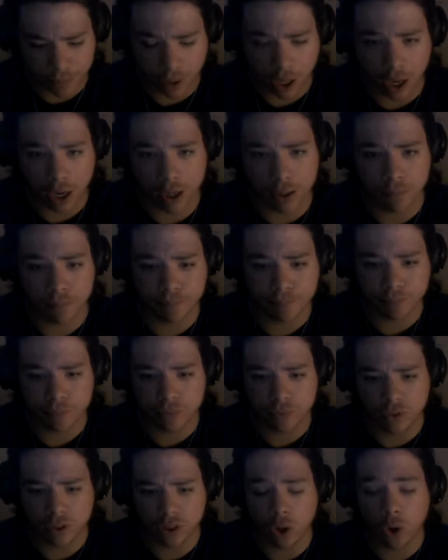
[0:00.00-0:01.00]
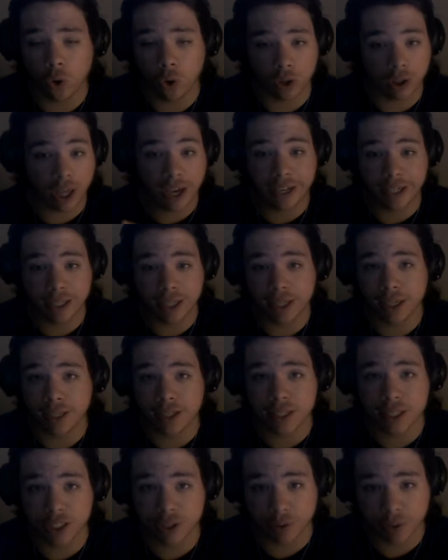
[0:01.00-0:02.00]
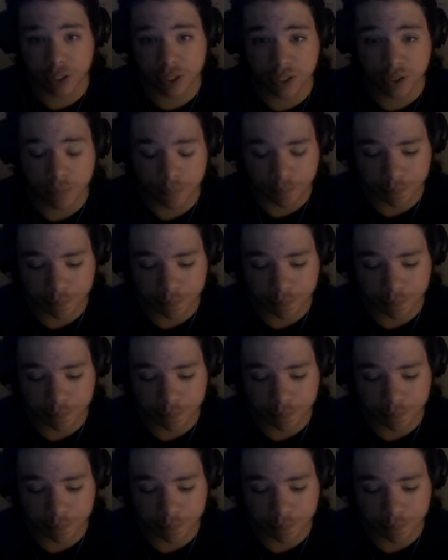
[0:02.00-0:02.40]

Um, the whole Lion King series.